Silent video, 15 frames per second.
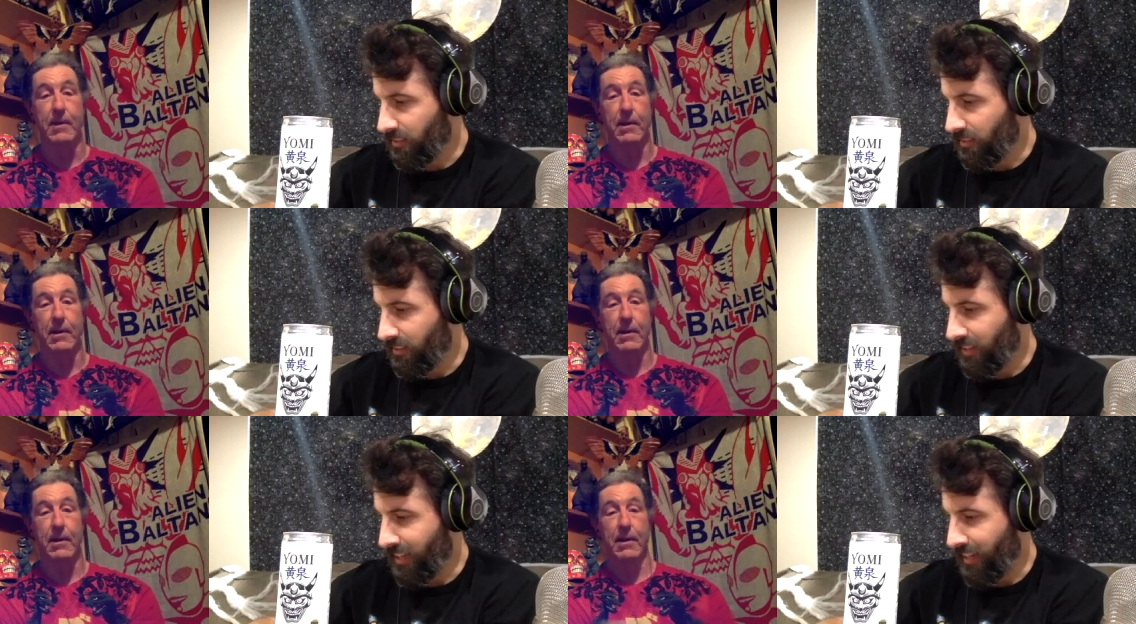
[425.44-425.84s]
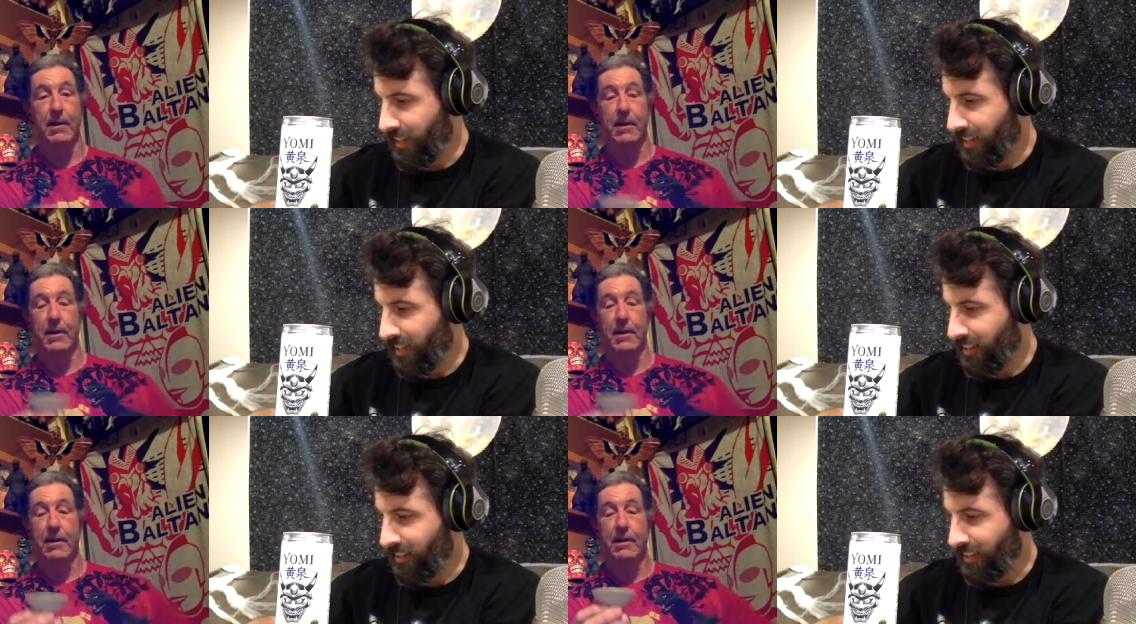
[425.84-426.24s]

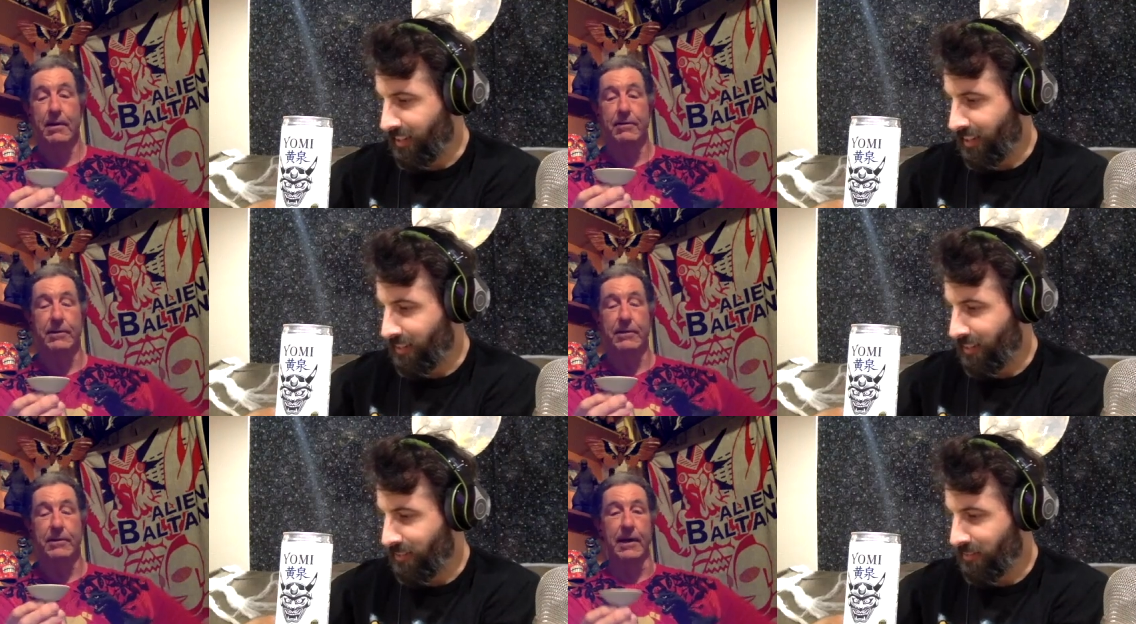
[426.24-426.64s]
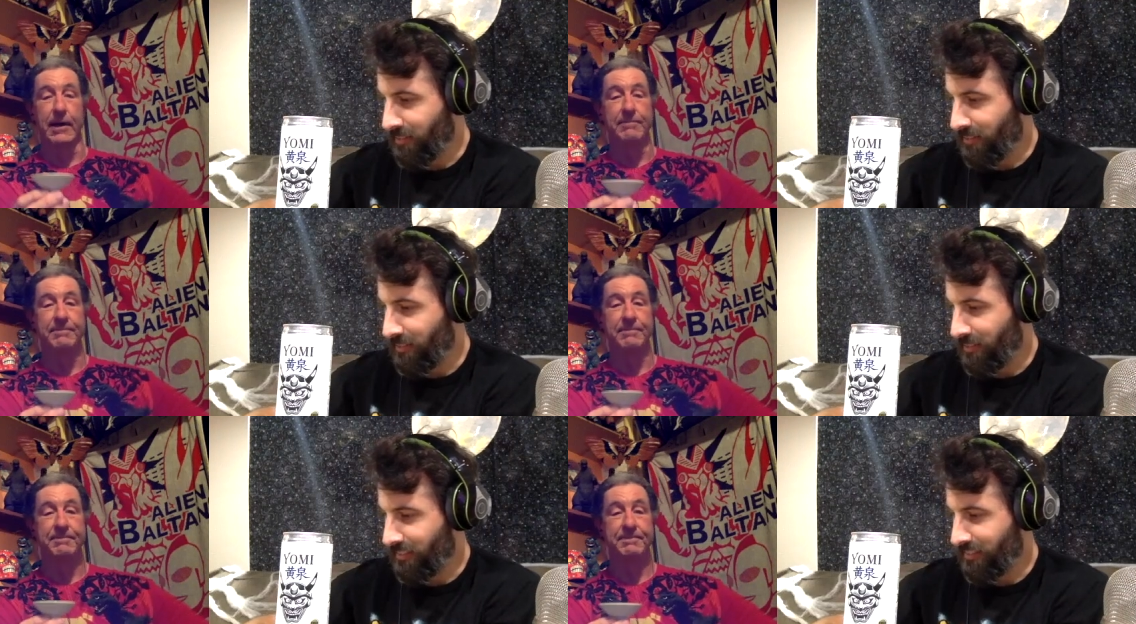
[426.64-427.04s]
Speaker 1: Yeah.
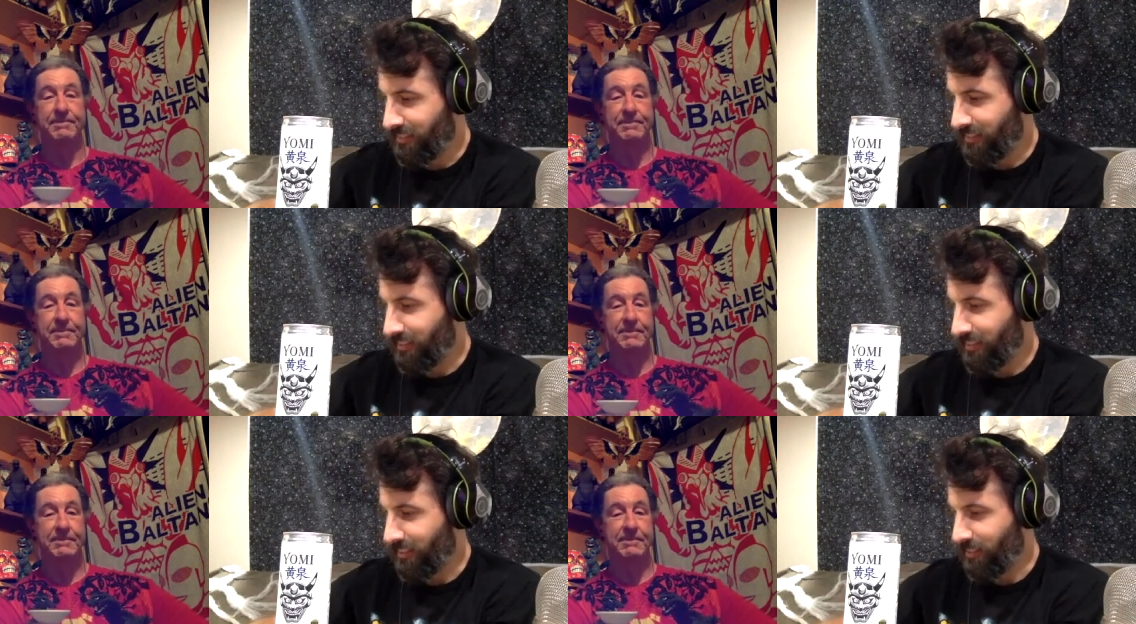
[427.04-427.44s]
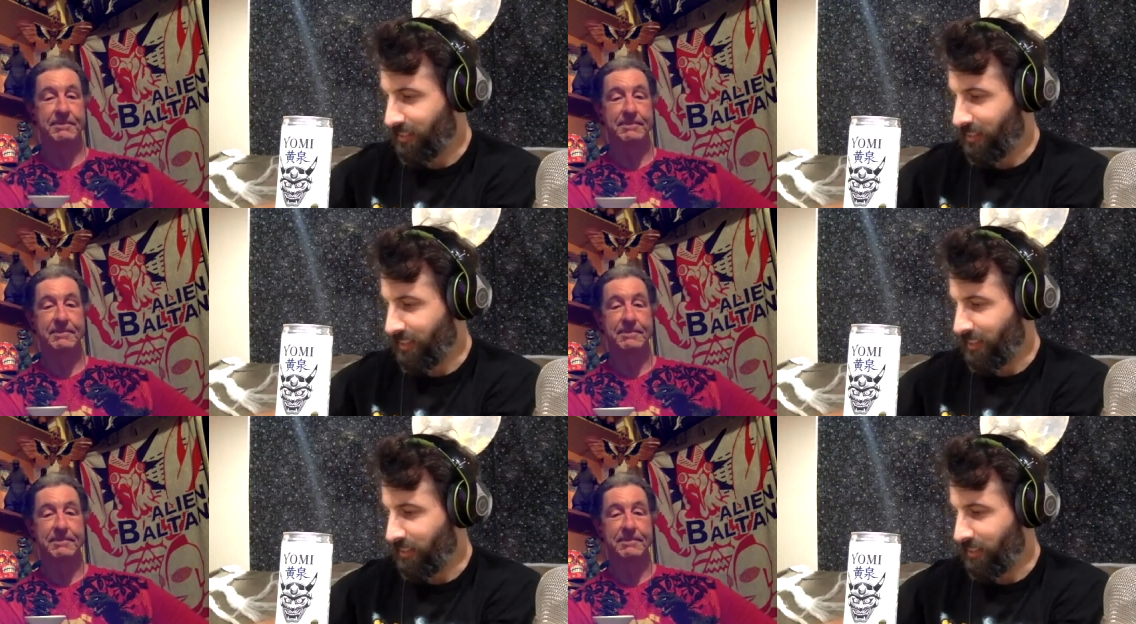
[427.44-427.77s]
All right.